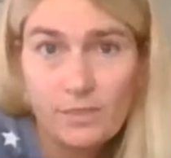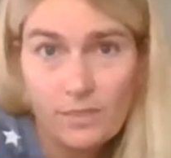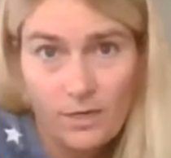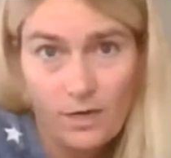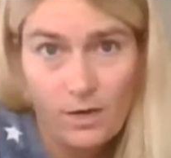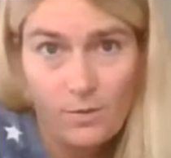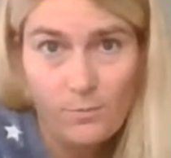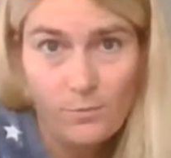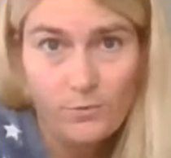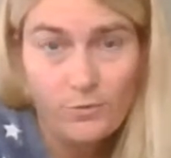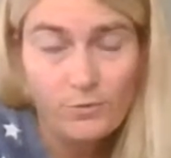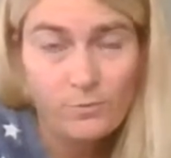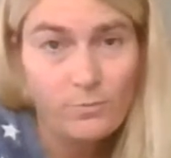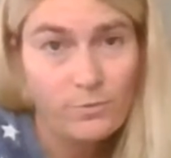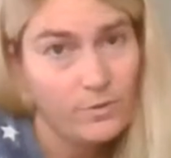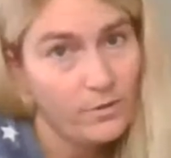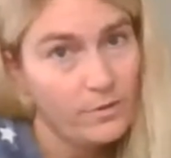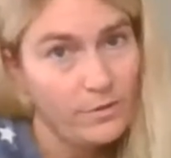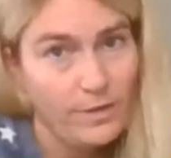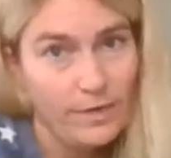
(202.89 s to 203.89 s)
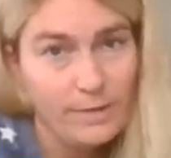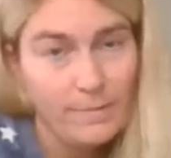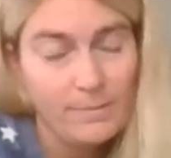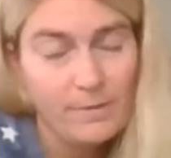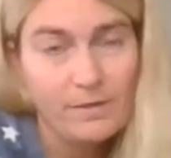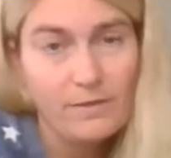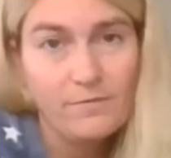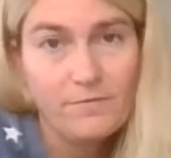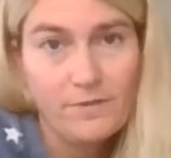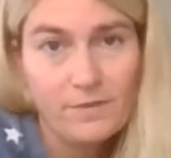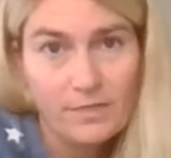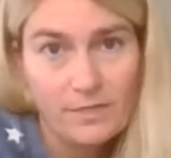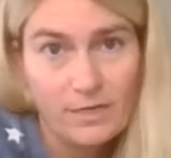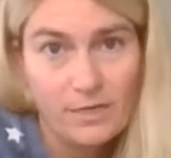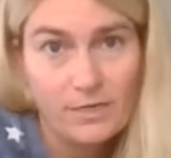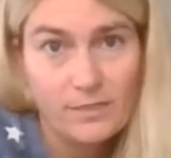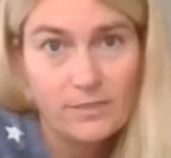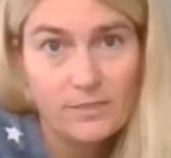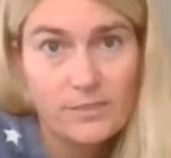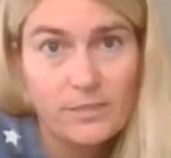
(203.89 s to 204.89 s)
that come with your program, if it
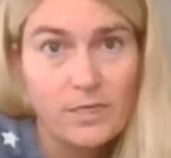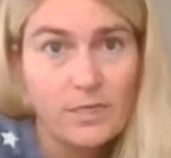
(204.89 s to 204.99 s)
does,